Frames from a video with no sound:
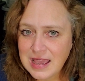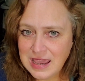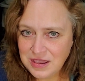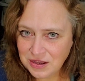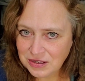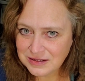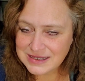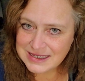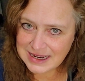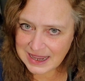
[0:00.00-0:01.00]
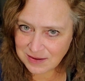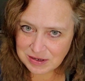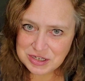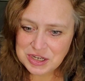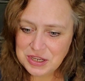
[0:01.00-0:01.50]
Hey y'all, today I'm going
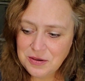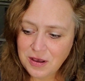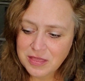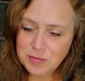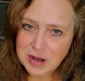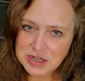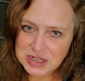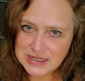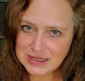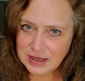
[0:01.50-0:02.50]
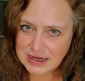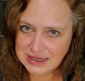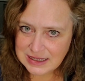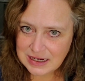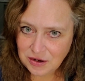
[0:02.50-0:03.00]
to show you all the projects that I
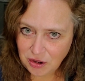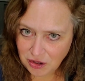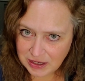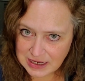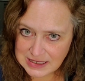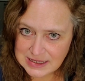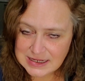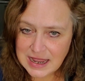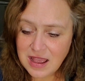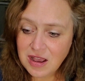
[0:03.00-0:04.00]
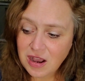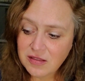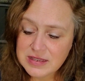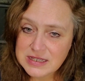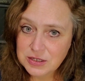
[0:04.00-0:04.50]
did in August, all
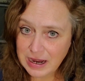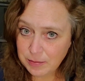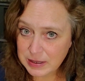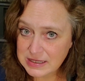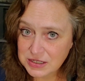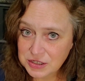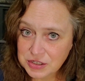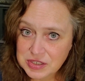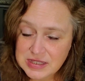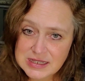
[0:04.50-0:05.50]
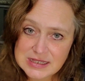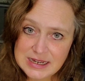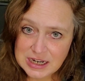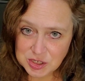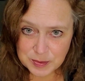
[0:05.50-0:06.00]
the scrap busters, the
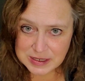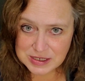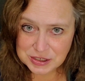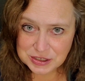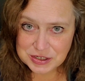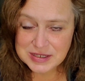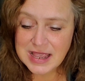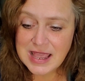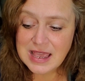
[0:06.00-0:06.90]
stash busters.